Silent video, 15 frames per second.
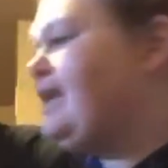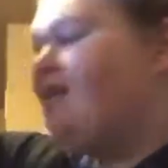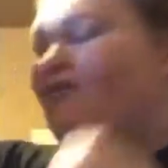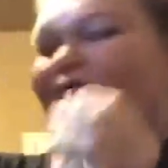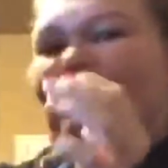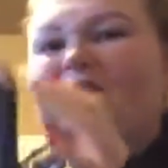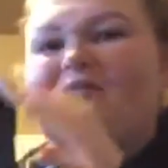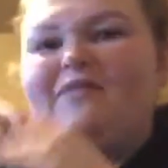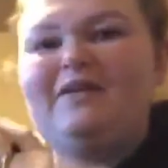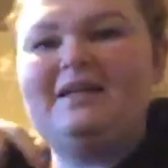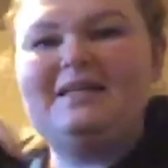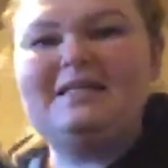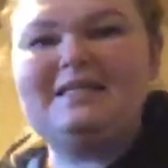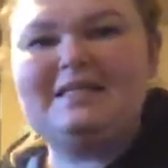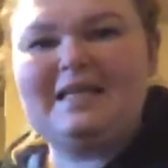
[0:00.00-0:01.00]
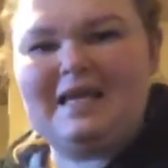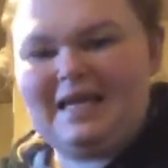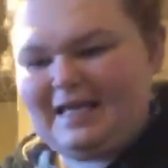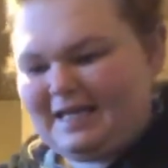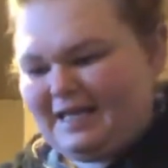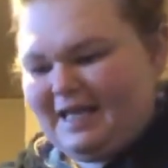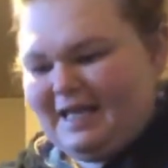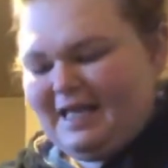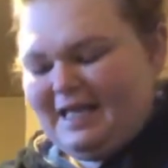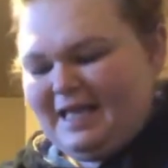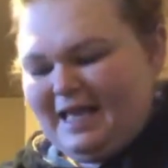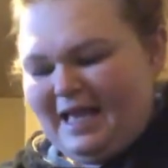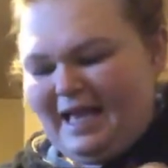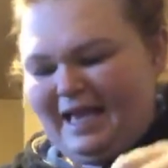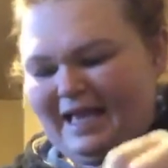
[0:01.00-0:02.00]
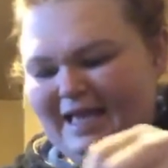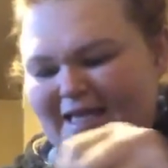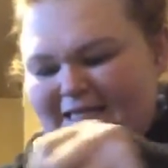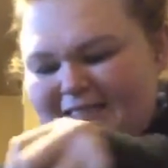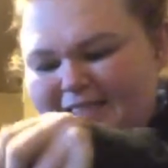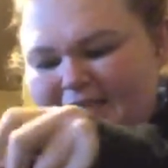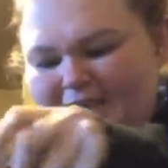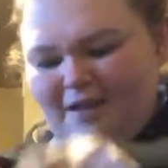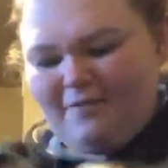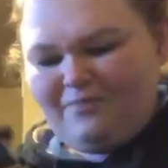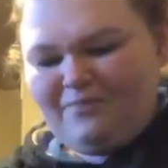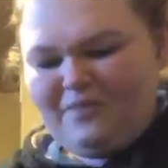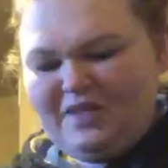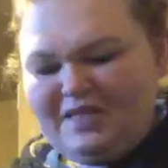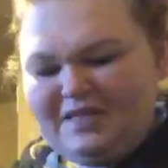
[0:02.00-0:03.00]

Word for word: get a free fitness tank. And um,